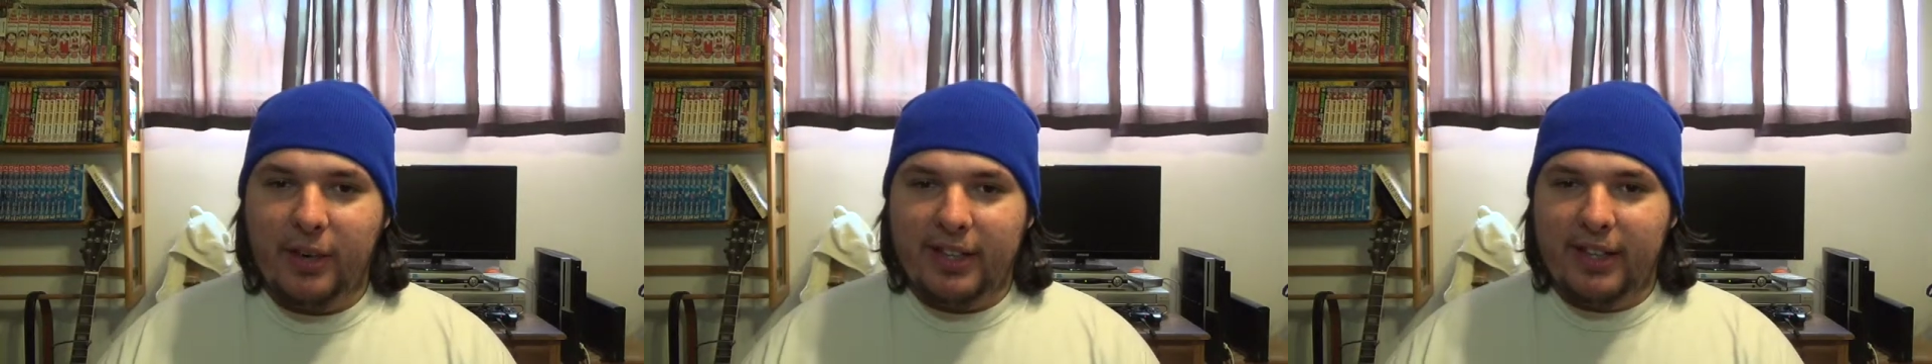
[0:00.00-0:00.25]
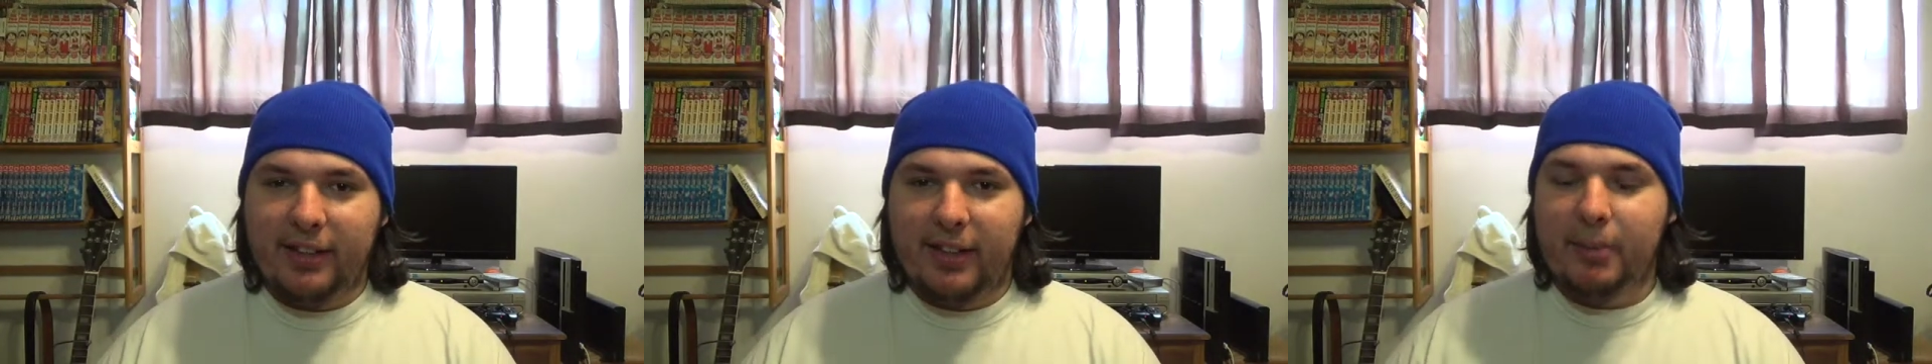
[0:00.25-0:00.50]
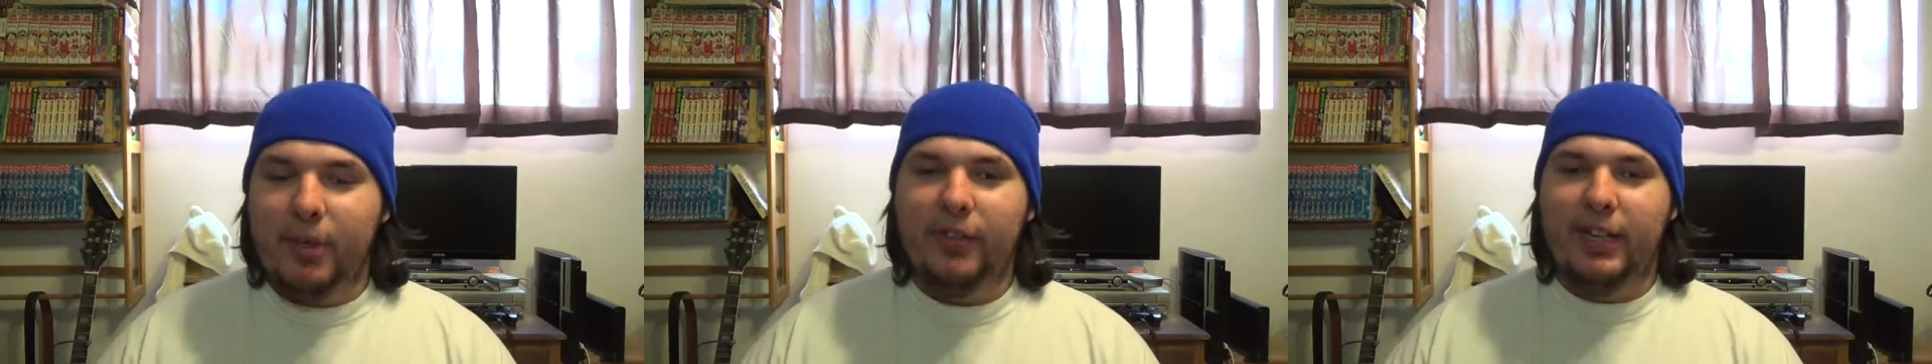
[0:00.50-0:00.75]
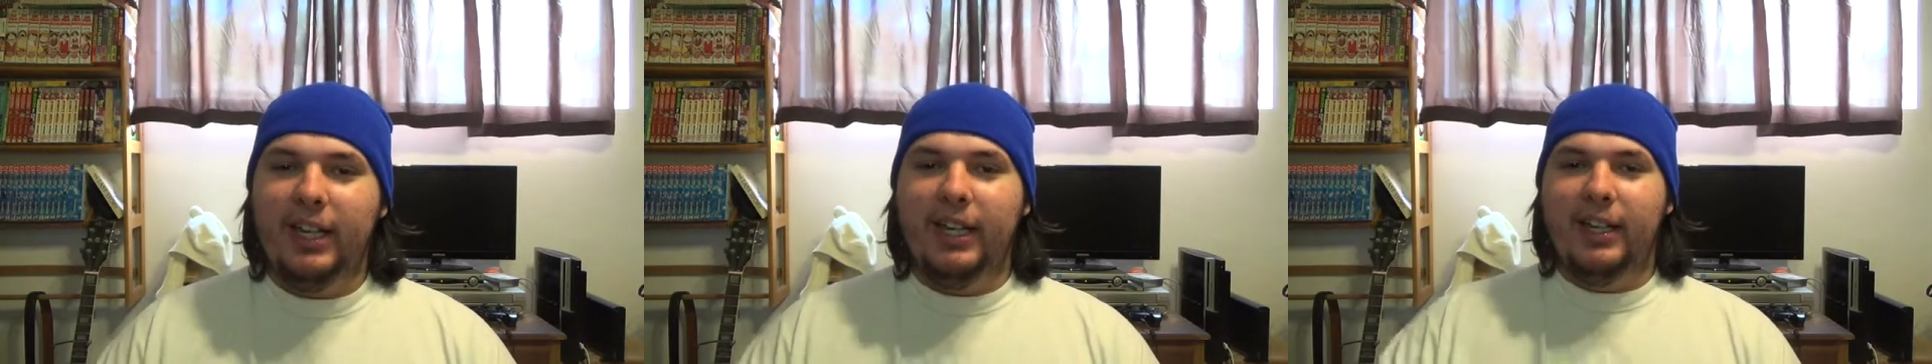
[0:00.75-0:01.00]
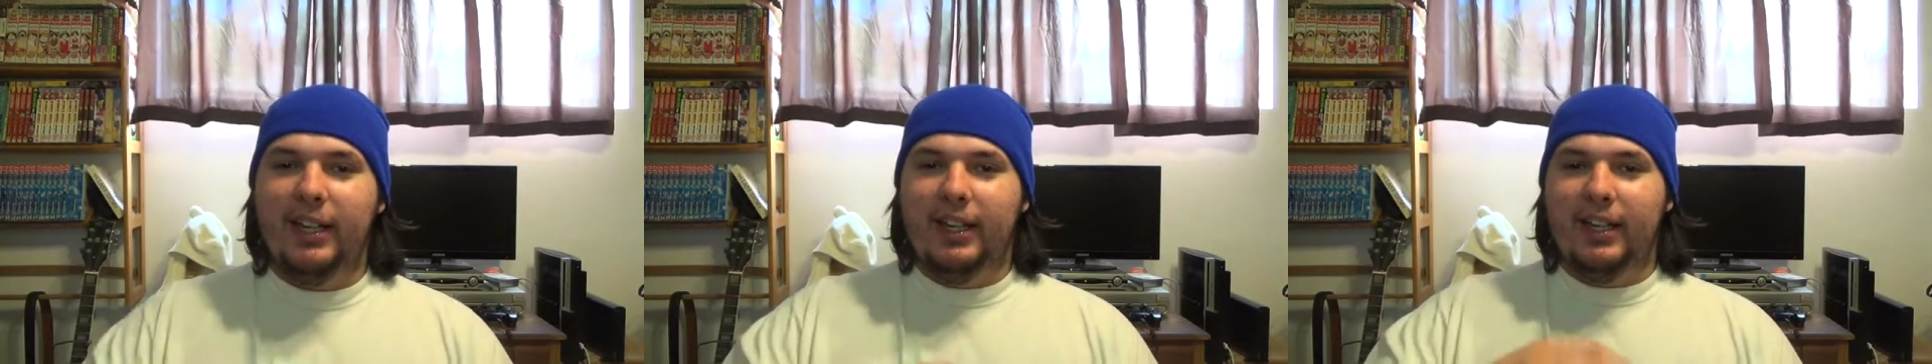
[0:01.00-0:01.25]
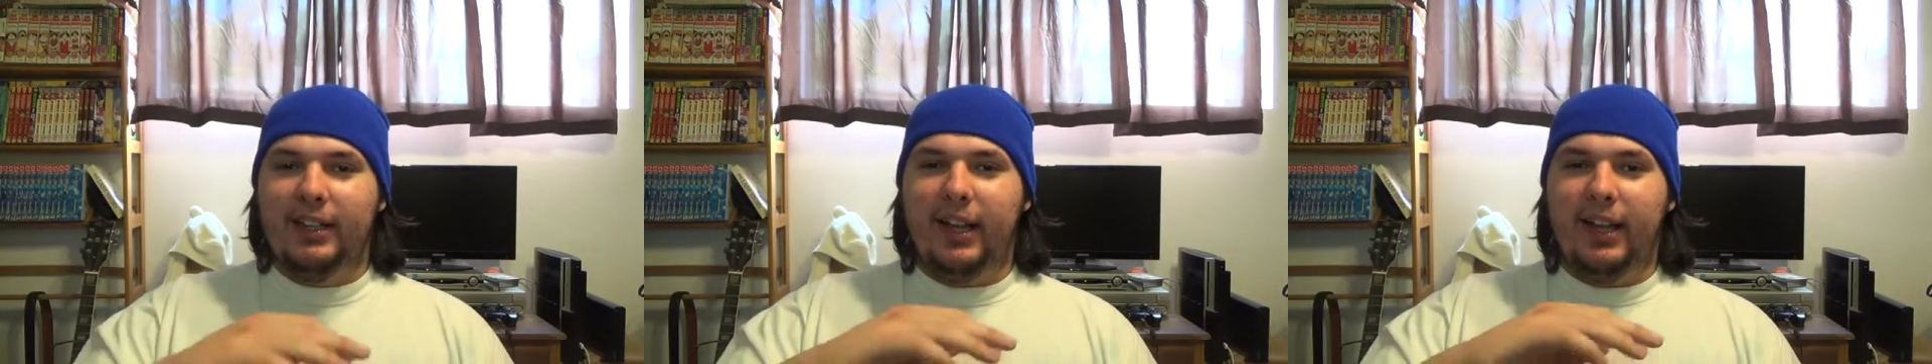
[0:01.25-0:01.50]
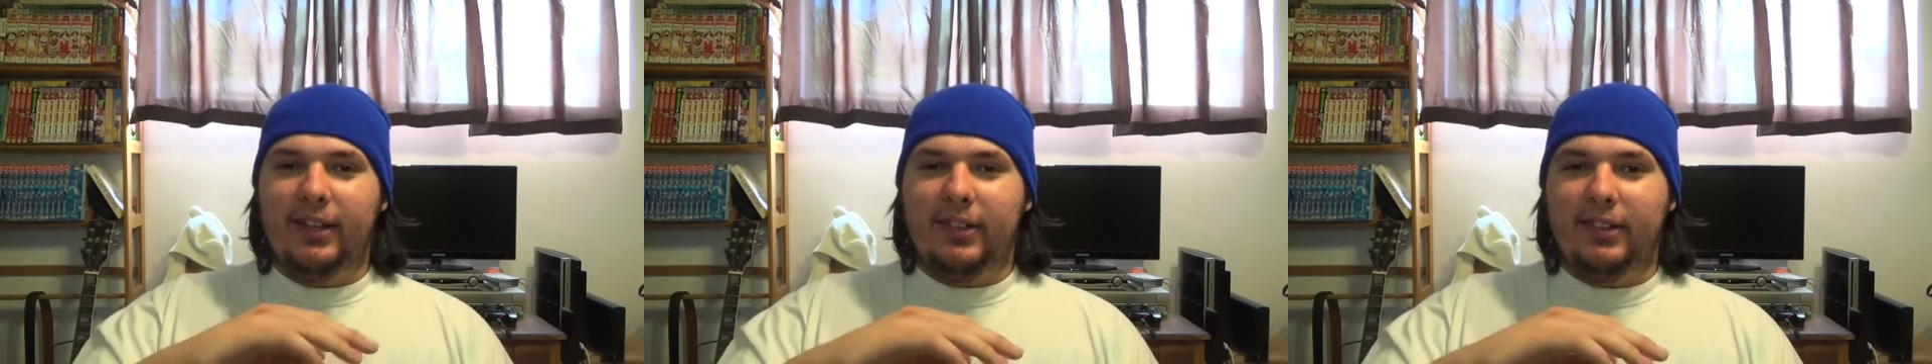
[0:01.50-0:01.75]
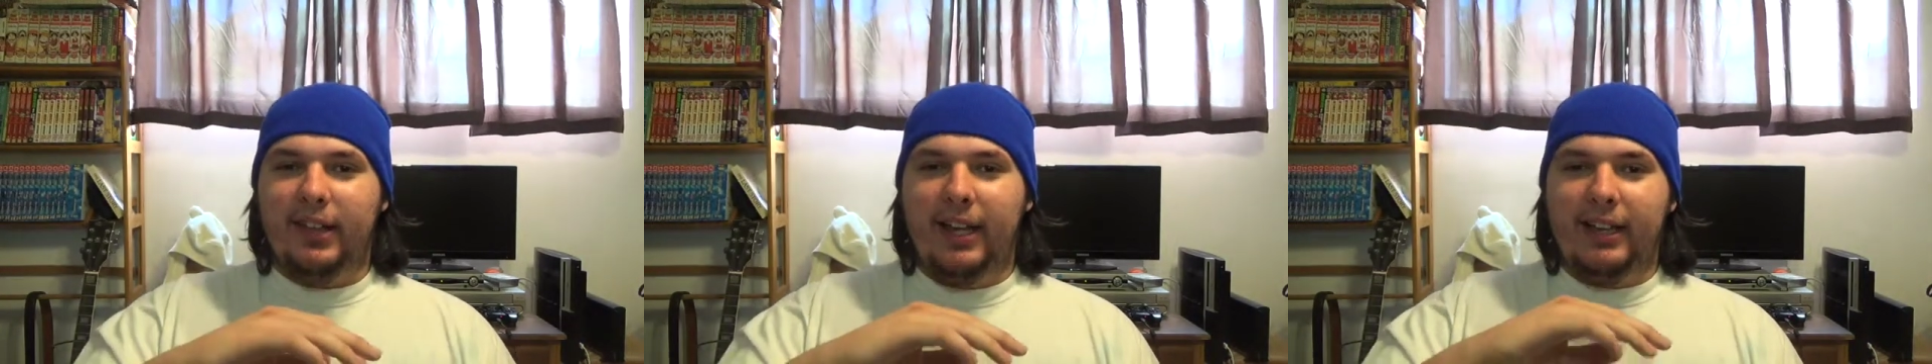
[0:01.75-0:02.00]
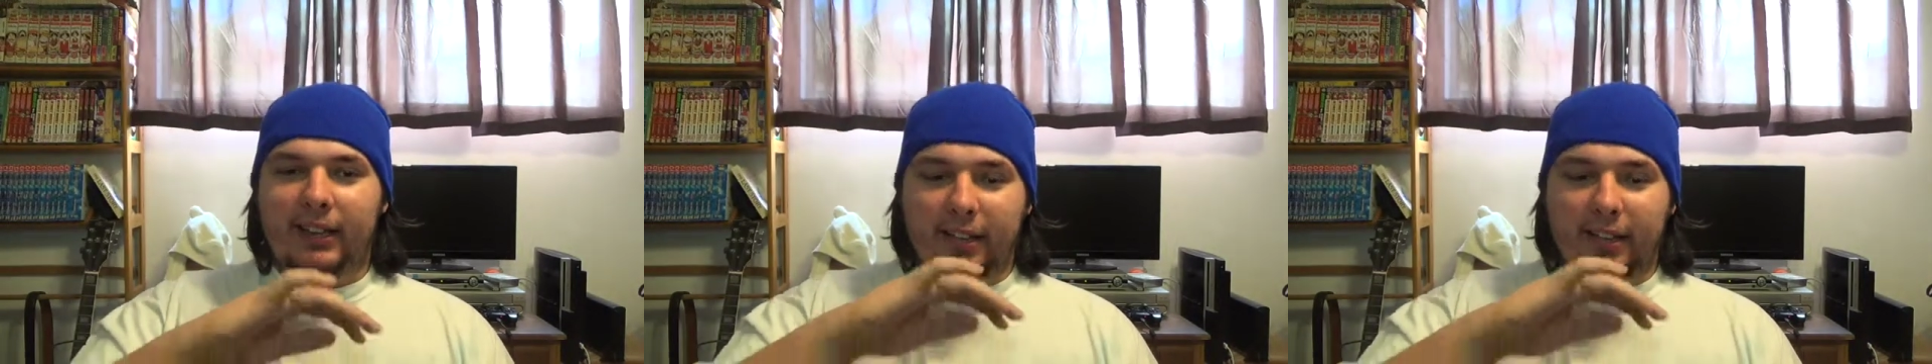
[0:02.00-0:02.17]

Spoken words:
at the end of the movie, there's like